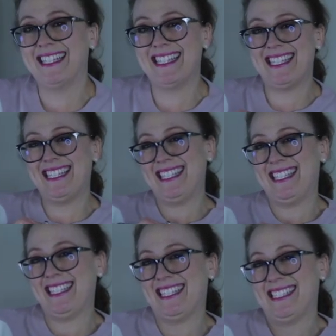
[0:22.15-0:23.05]

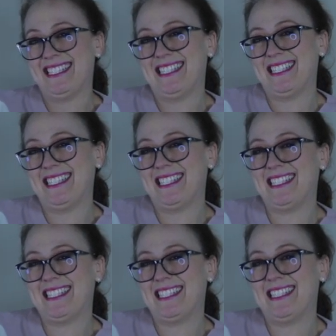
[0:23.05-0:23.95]

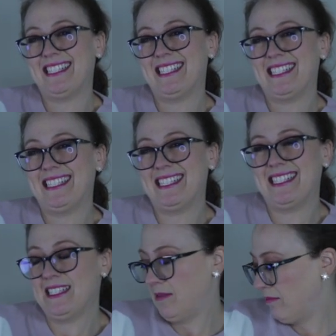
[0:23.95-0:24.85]

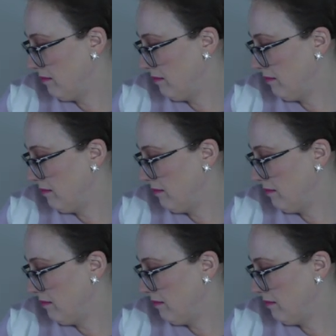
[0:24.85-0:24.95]
No one is speaking in this clip.